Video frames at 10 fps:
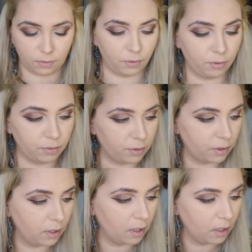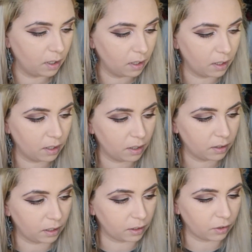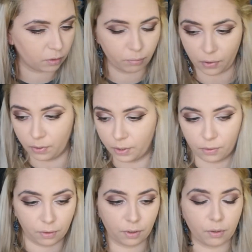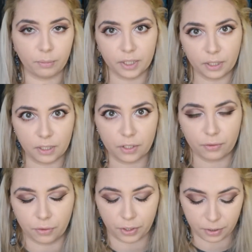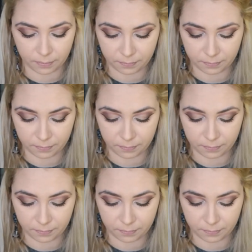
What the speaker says: to use that are not broken or completely destroyed.